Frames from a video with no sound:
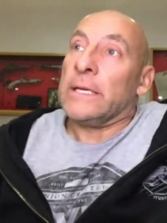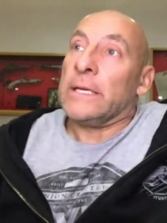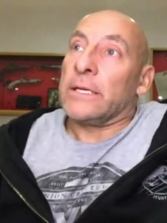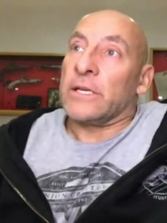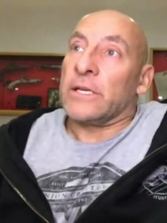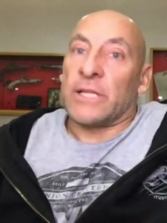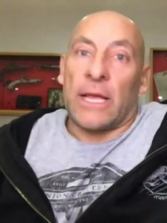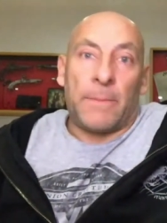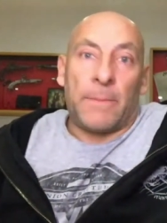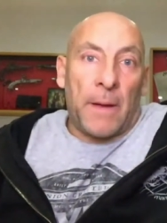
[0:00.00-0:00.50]

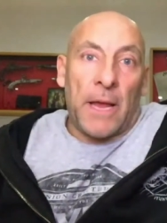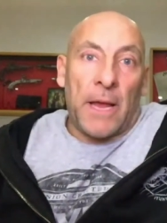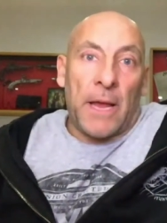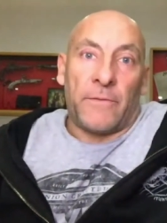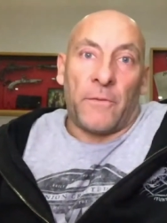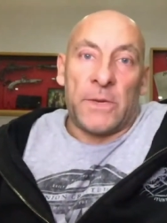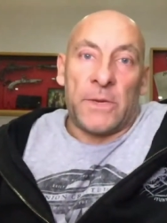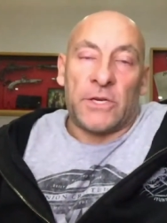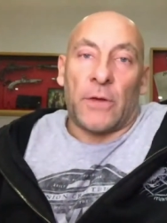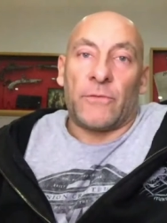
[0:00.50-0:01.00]
Because they paid
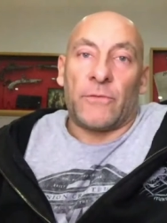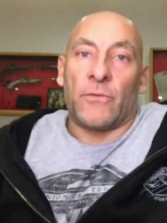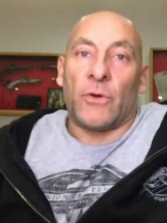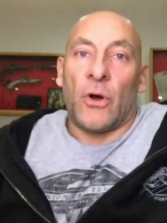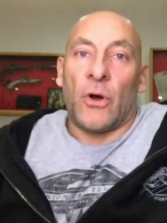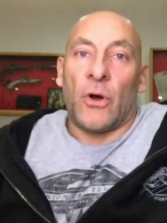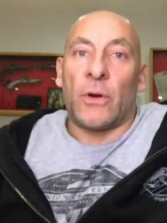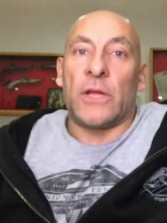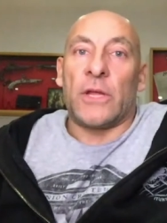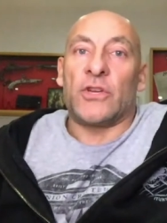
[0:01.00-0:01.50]
for me to go through
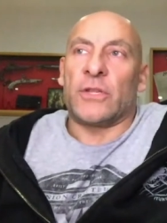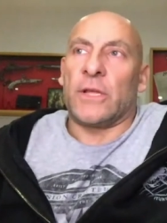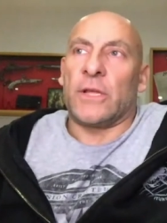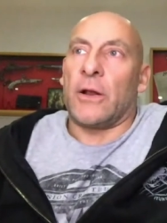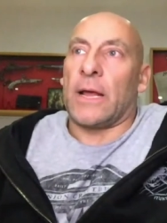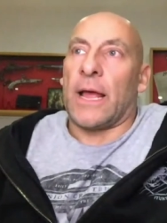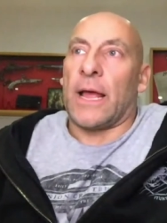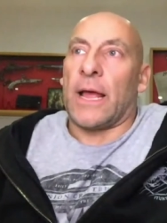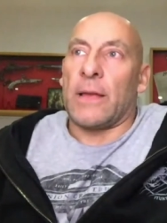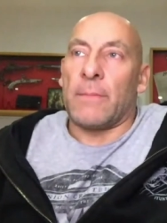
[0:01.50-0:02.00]
college, and
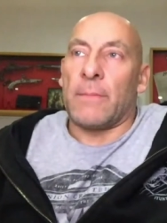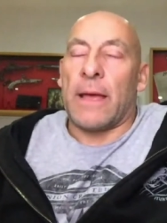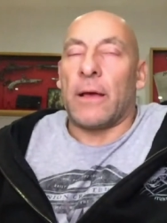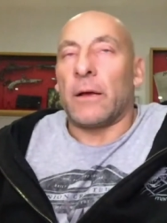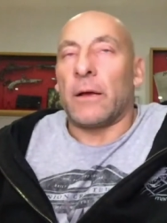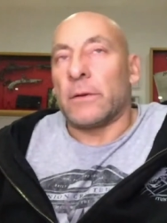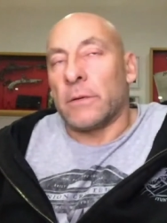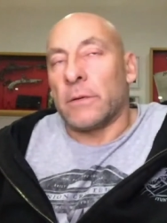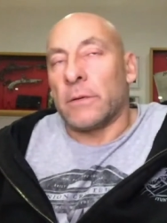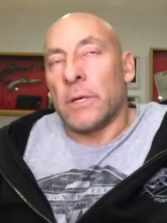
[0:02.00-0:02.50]
then I came
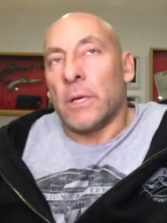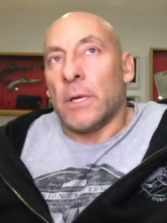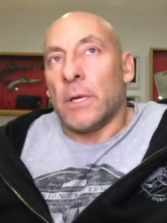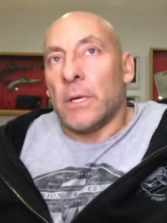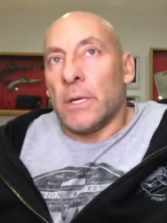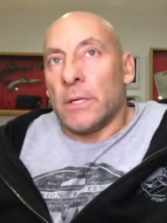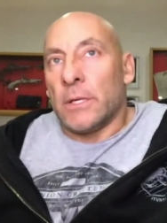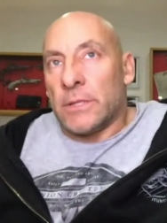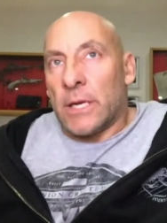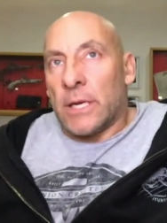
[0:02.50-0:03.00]
out and
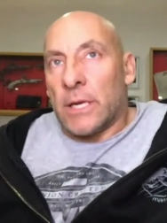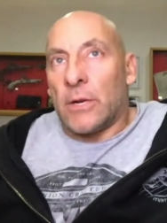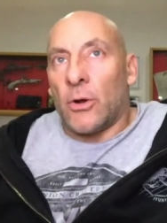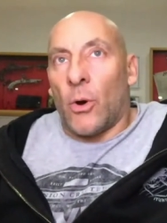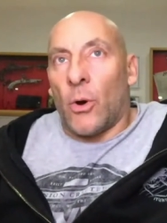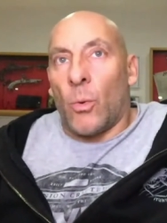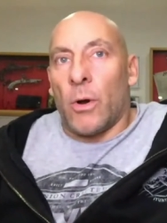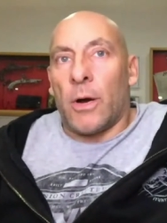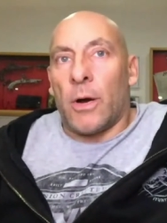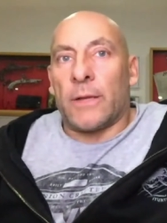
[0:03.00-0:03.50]
did
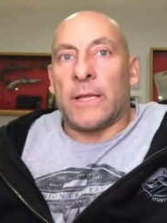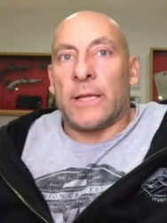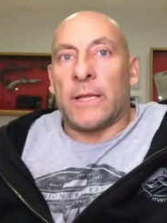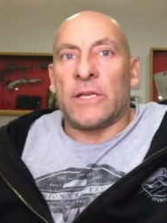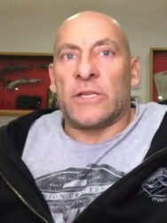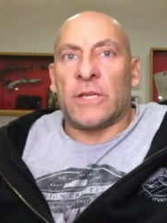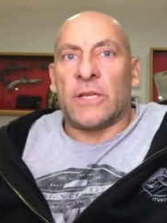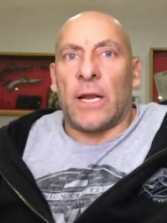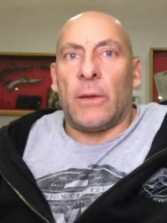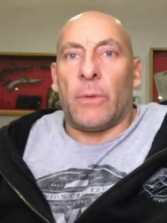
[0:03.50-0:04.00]
a lot of work.
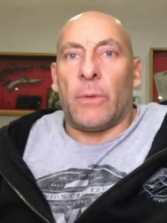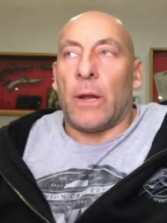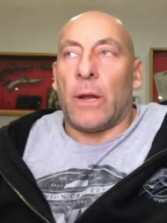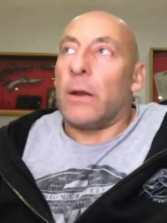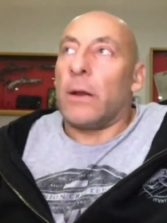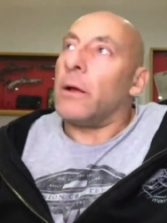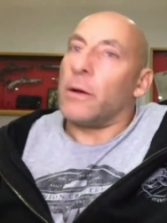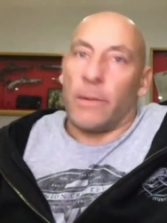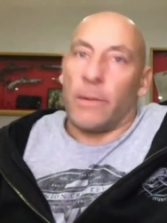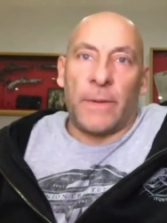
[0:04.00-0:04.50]
And then suddenly
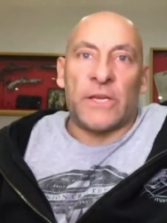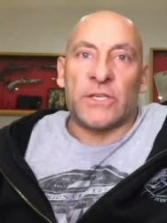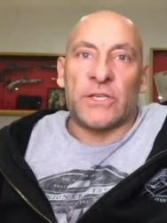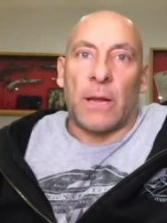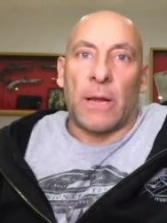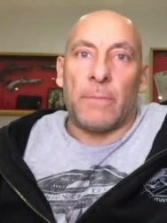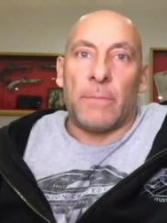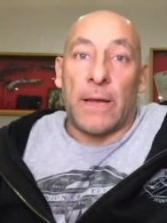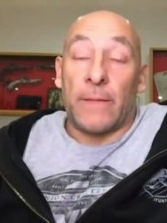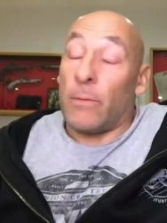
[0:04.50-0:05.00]
went, I'm going to be a
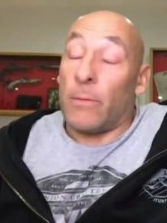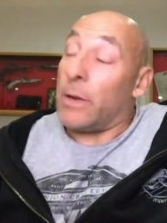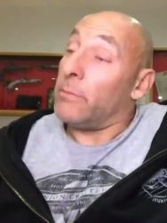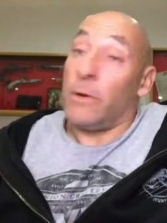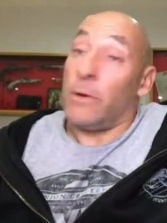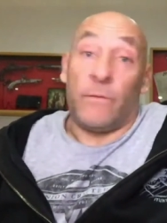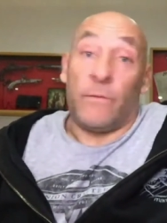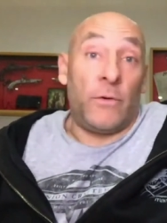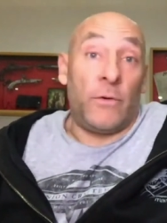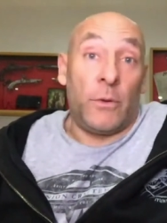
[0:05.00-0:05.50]
stuntman. They
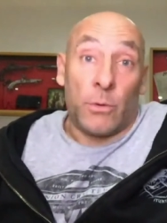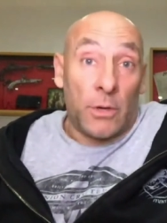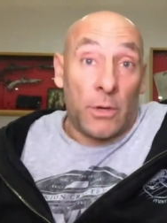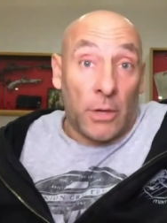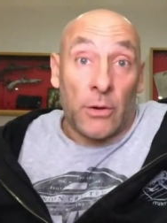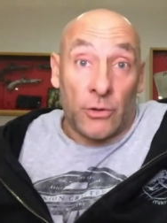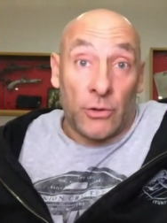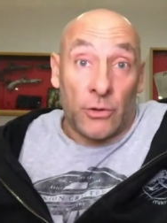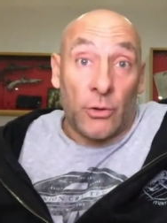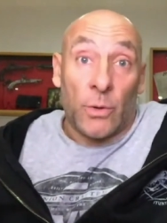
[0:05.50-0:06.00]
went, if you
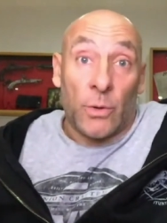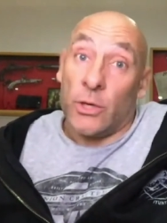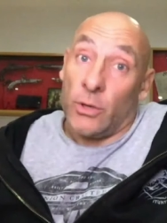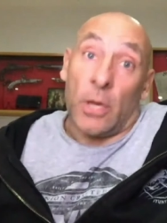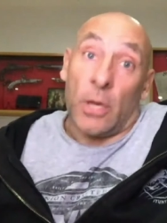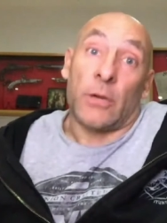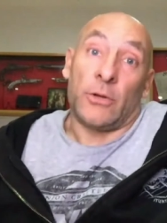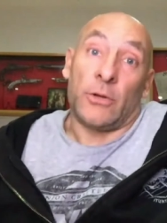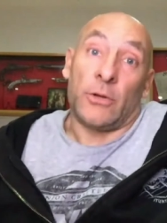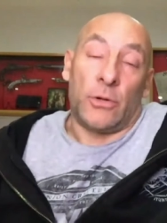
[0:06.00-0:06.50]
want to go and do it,
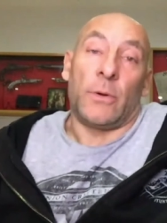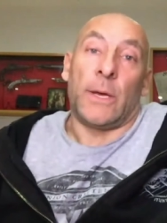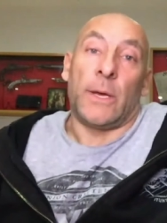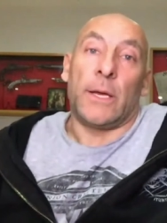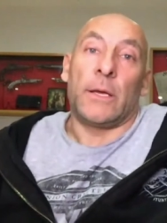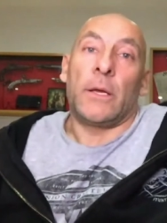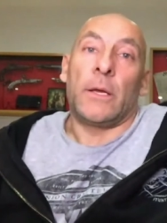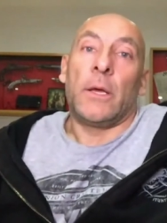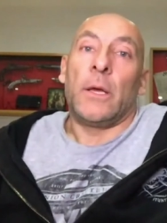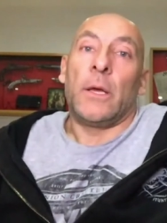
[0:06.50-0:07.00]
you go and do
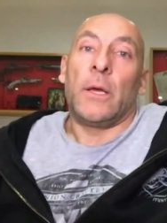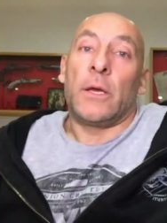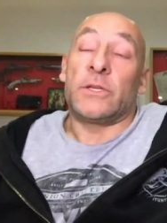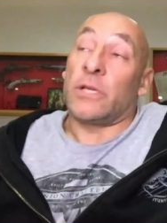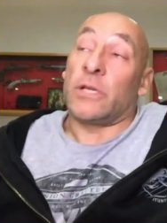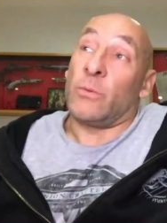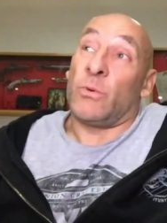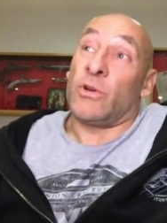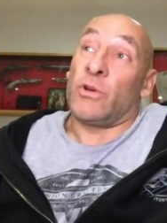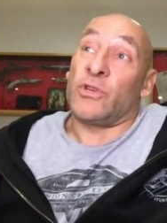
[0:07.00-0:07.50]
it.
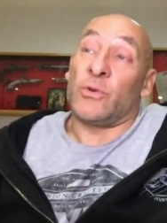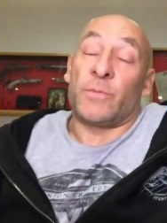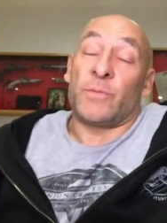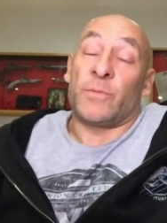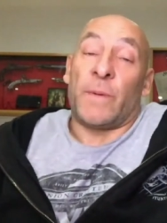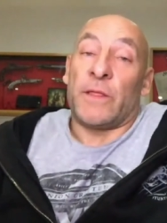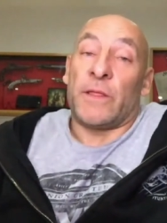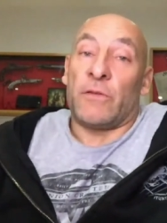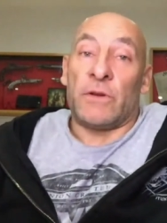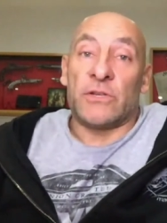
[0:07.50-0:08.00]
Because otherwise
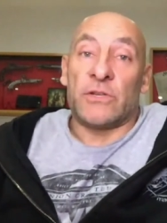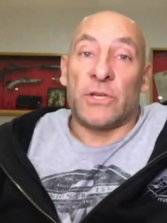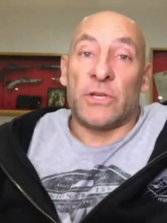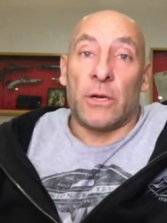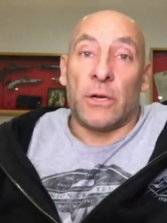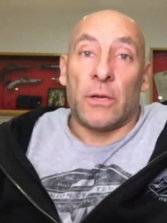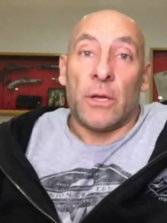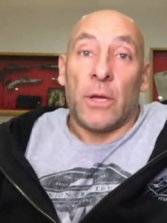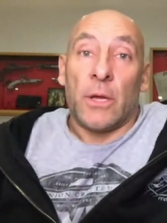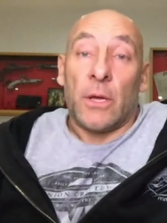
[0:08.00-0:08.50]
you'll spend the rest of
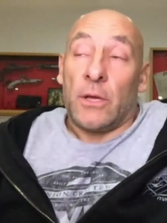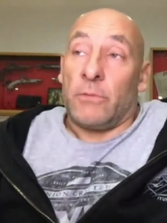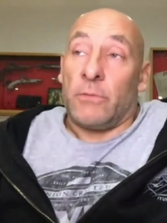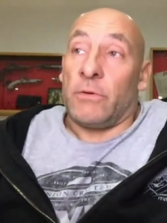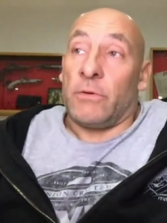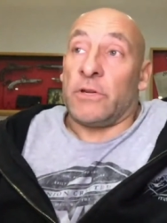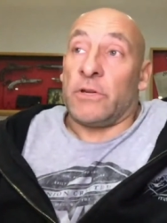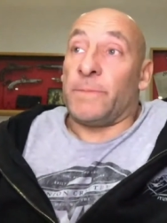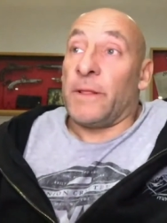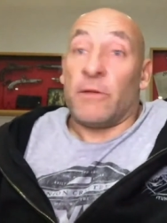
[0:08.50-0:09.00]

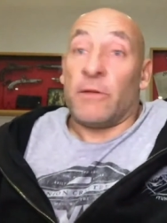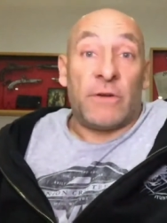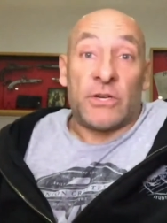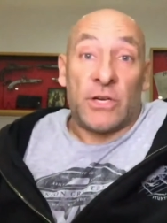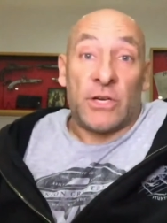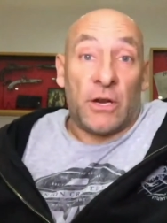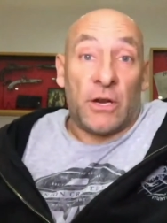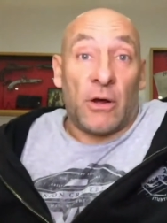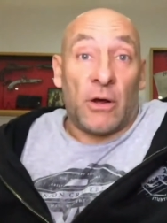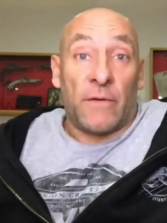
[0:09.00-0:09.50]

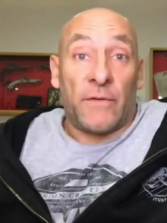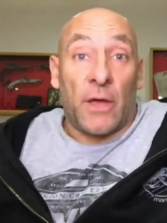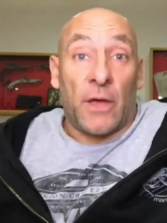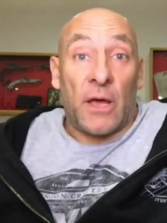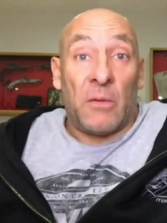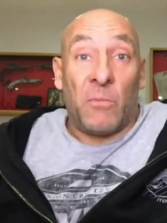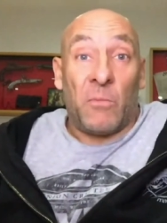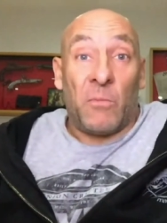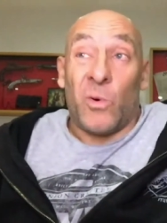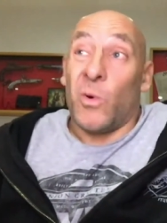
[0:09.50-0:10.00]
your life
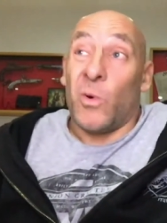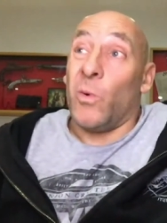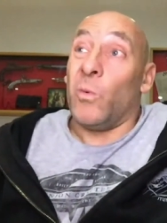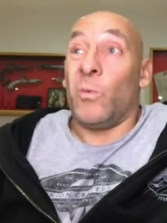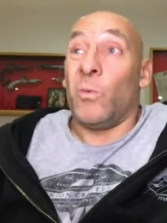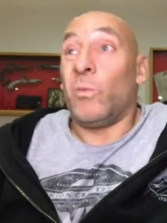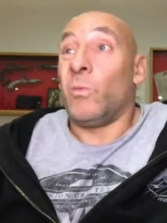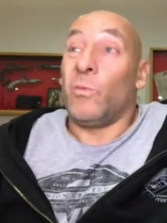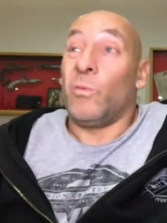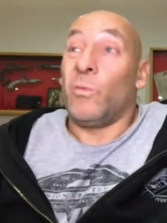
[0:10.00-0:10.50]
going,
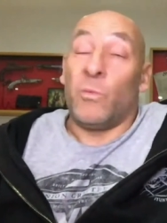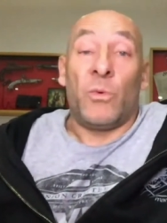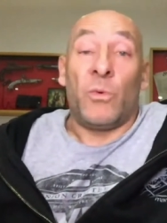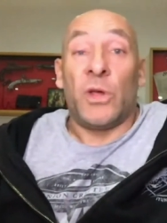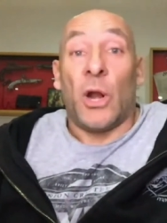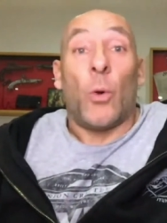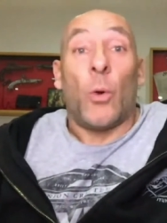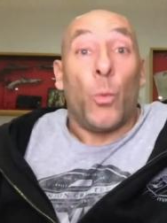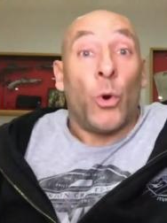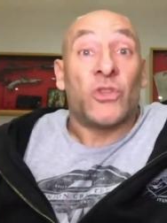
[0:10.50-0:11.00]
well,
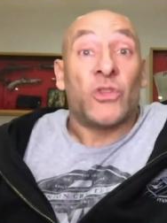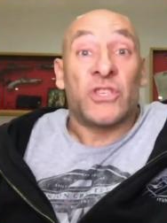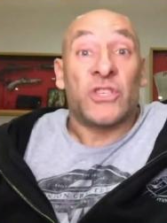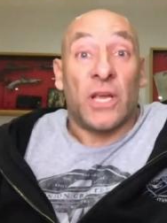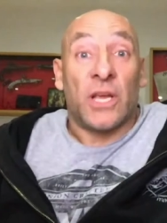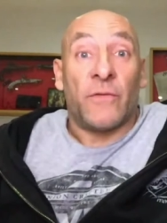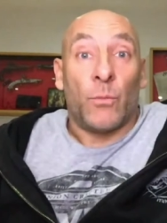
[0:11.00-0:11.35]
you know, what